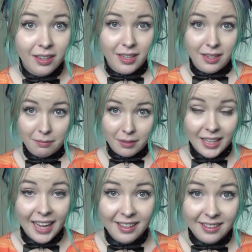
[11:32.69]
I'm
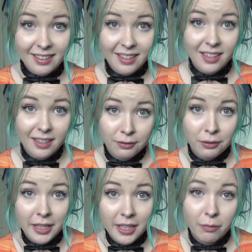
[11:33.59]
cat sitting
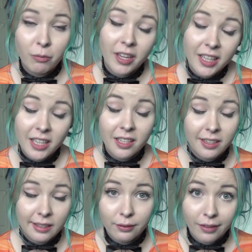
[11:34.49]
for him while he and
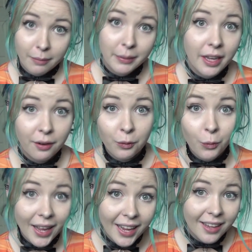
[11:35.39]
his family are
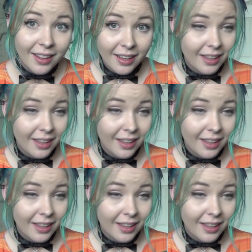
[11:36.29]
away.